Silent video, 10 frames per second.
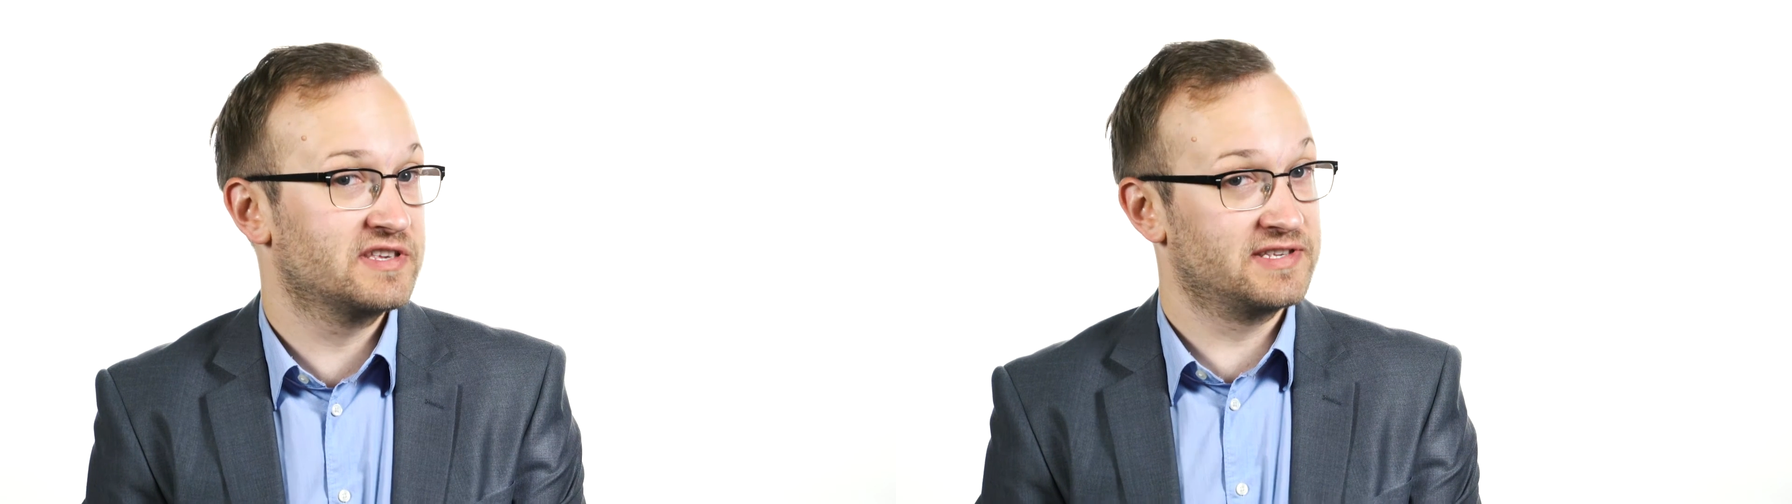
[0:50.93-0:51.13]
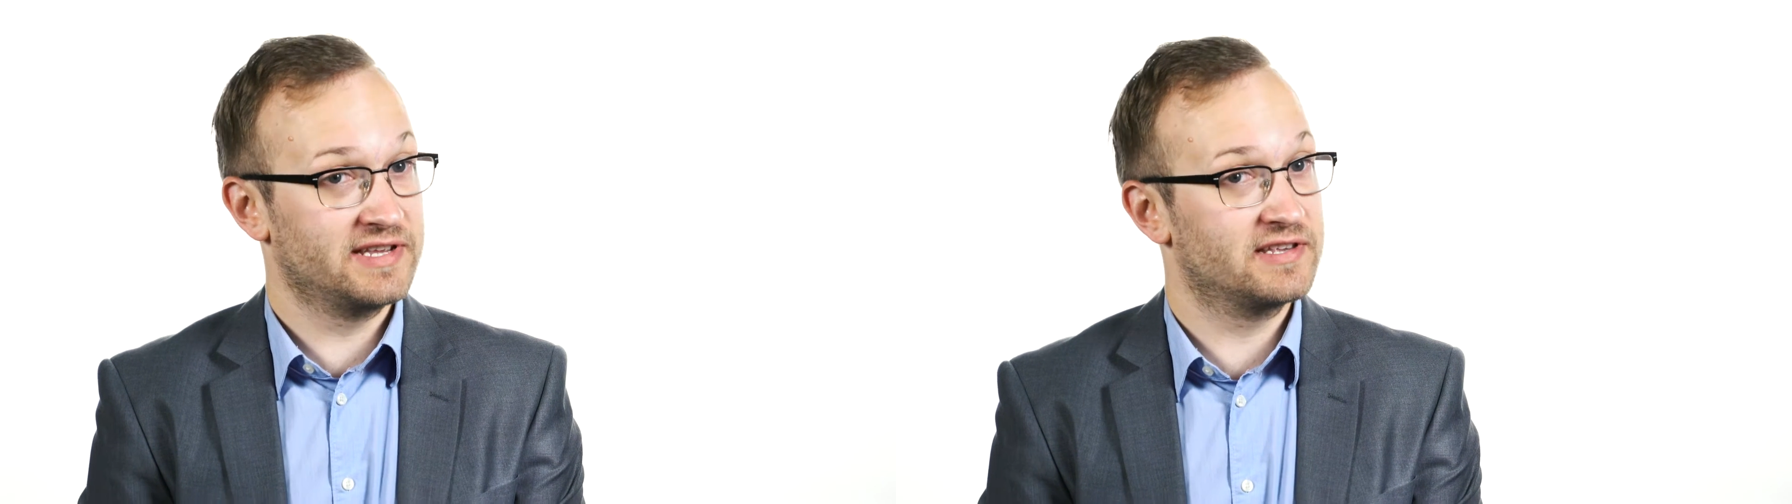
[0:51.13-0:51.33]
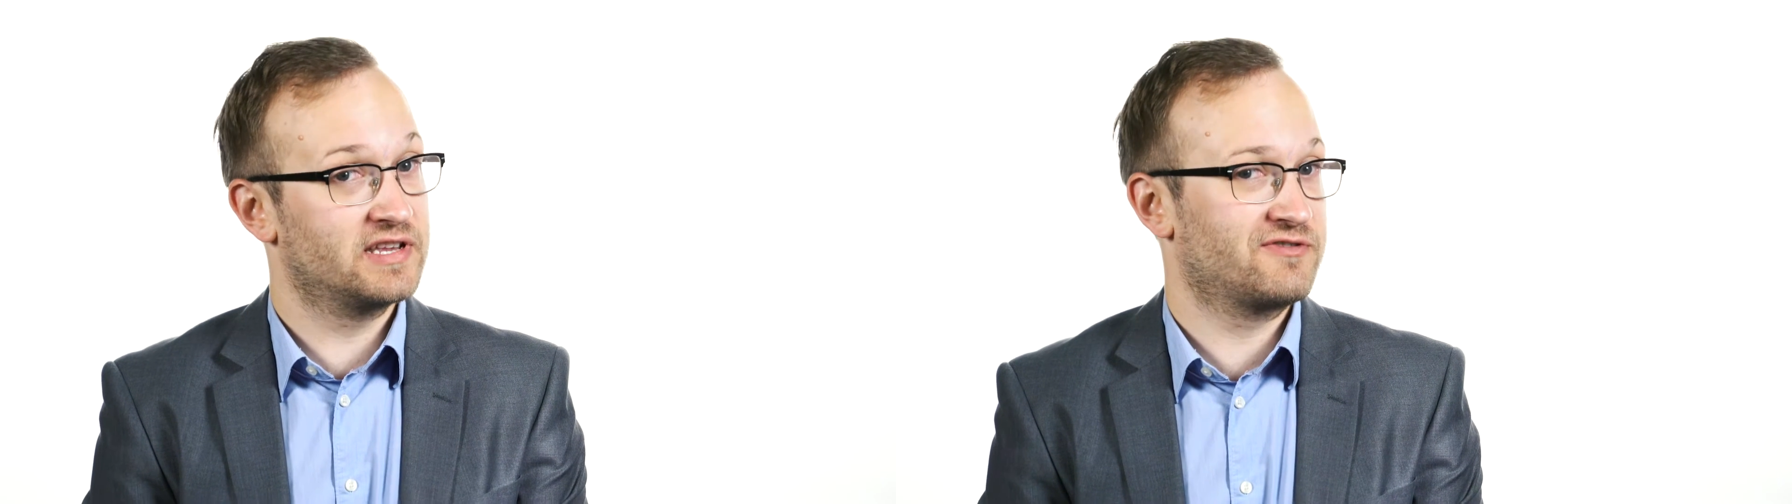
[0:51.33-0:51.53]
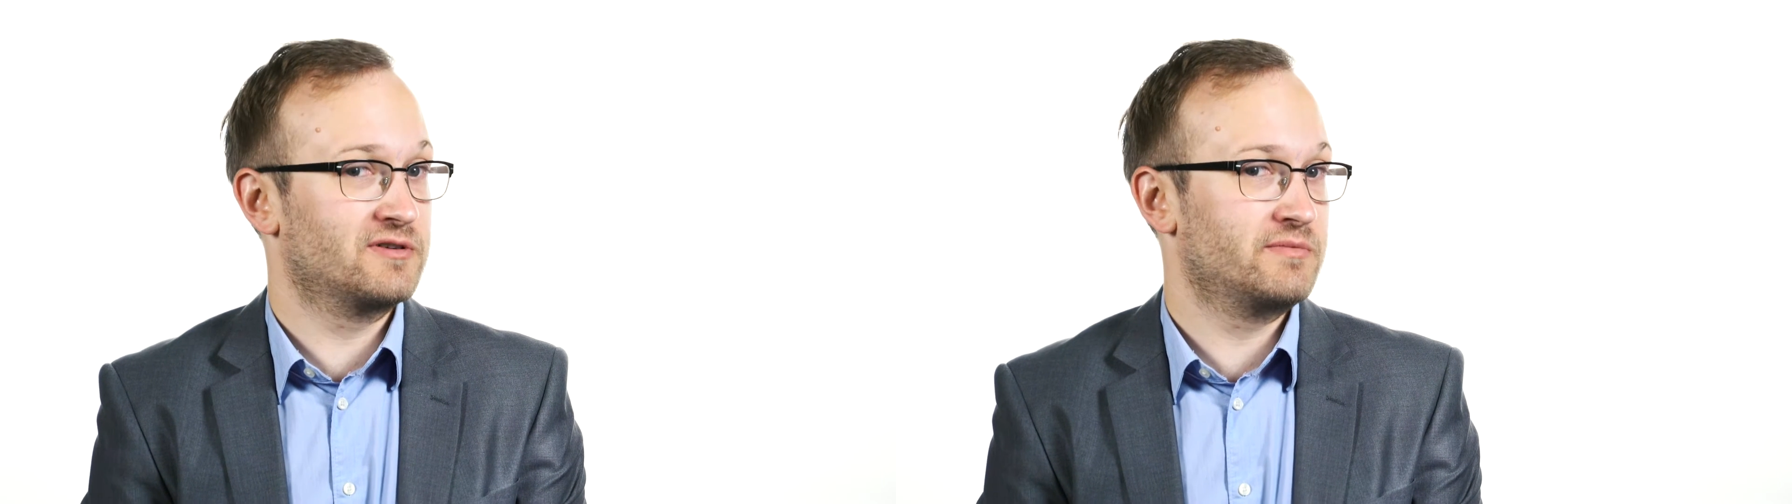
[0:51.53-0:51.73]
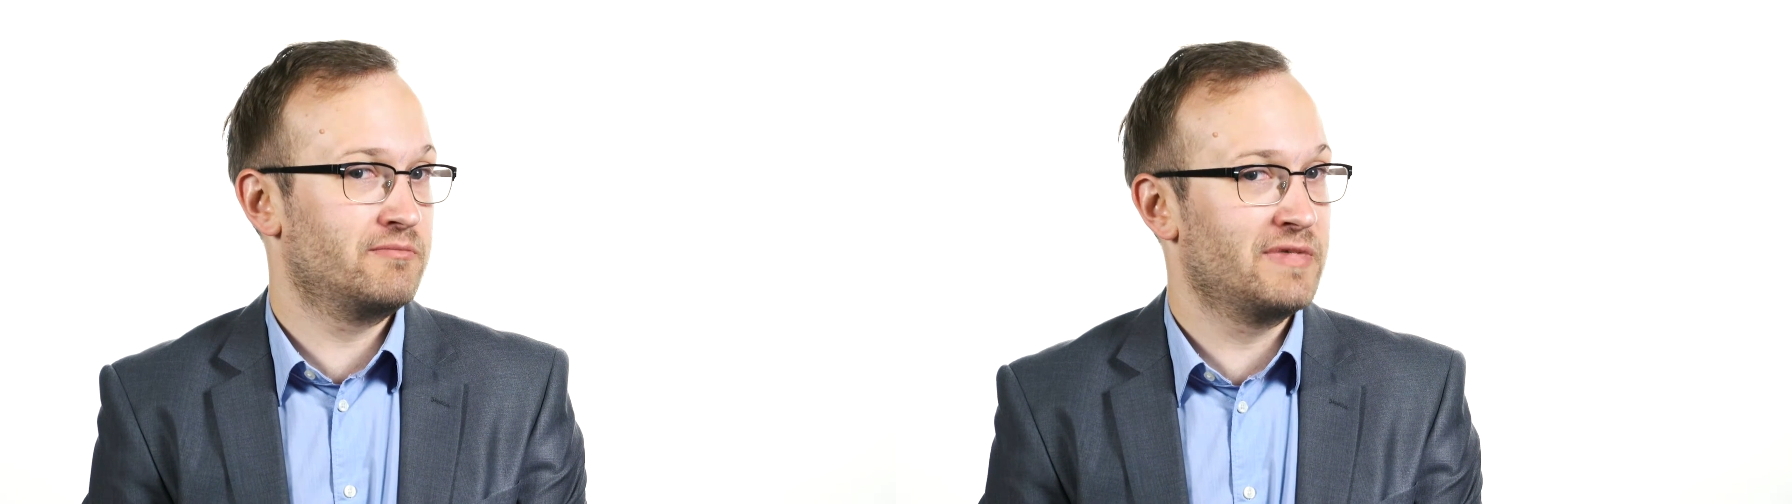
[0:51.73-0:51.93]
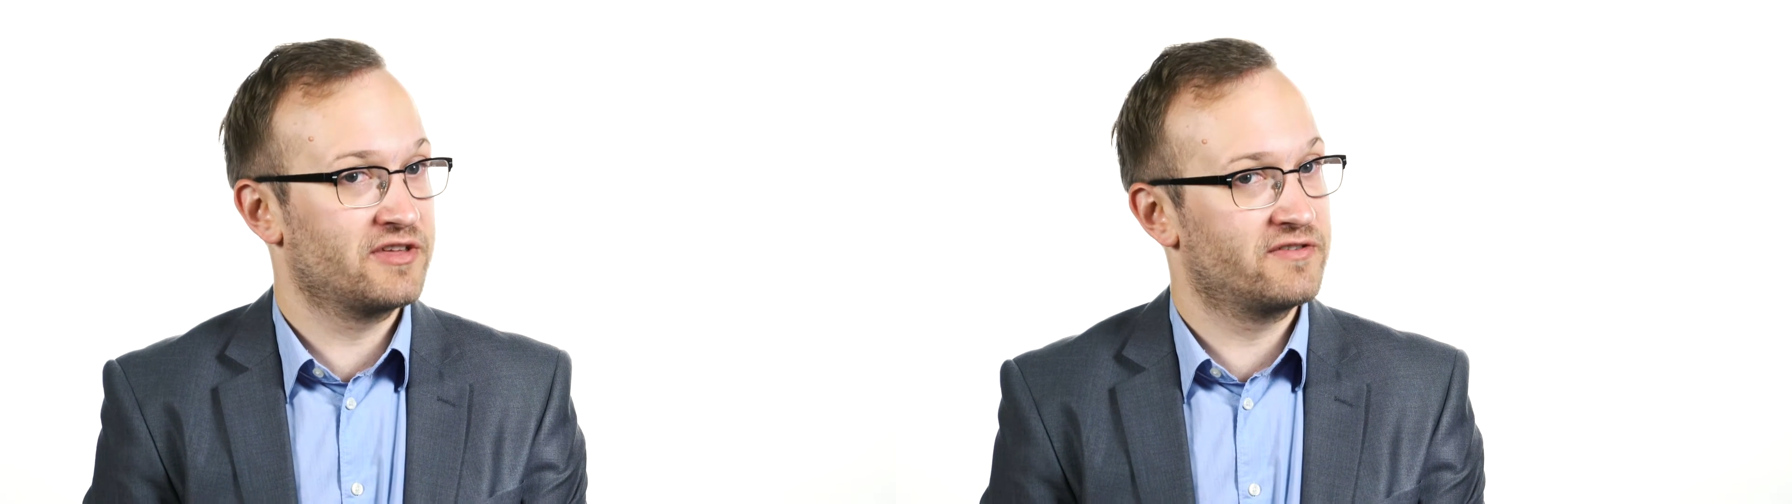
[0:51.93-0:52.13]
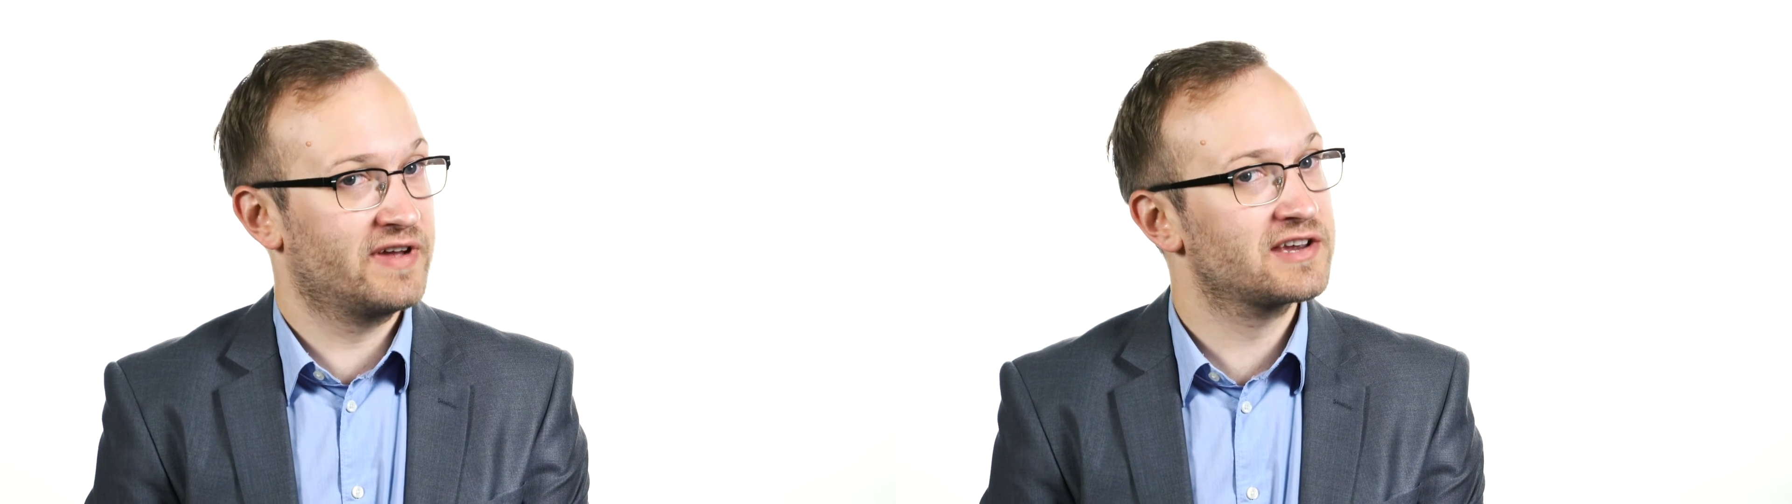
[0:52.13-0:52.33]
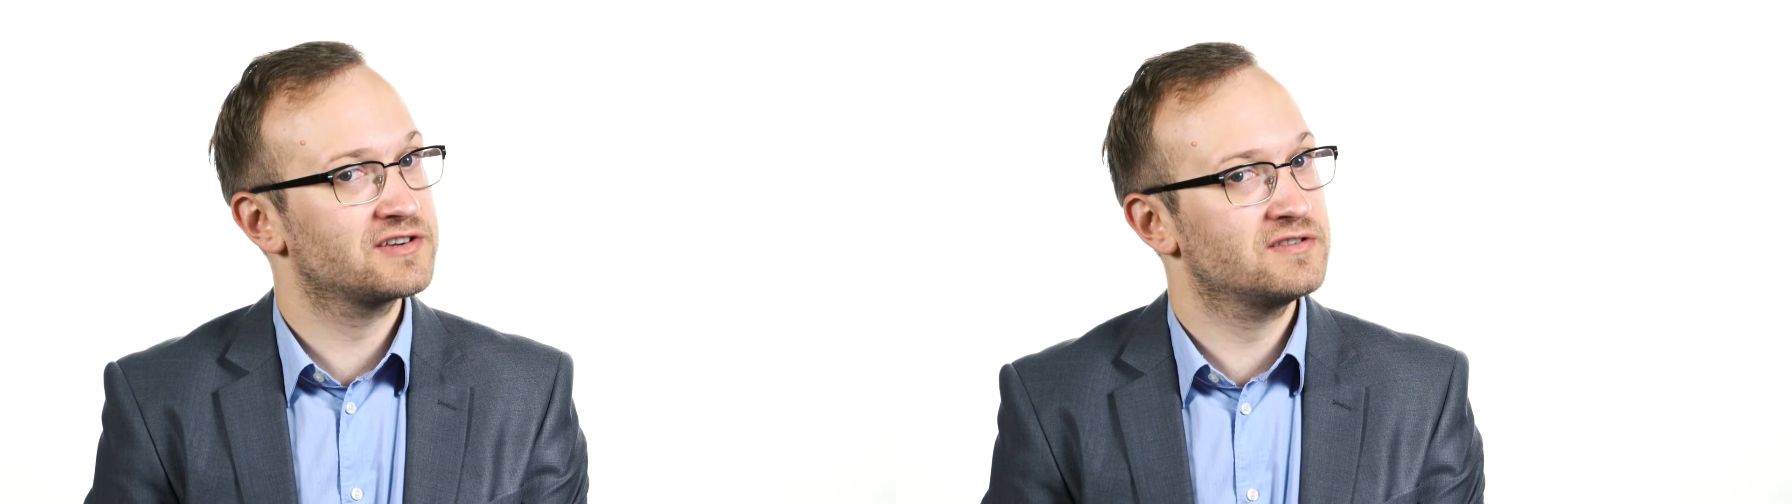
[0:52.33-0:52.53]
because it is a different method
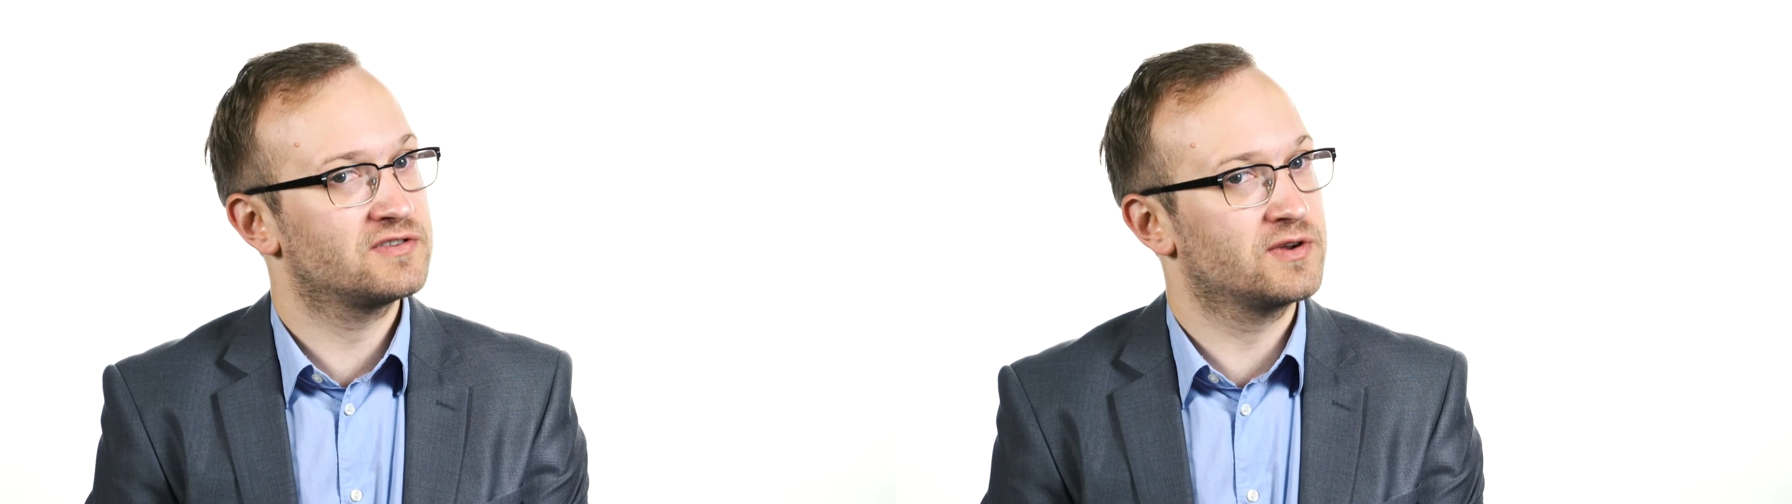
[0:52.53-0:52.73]
of action,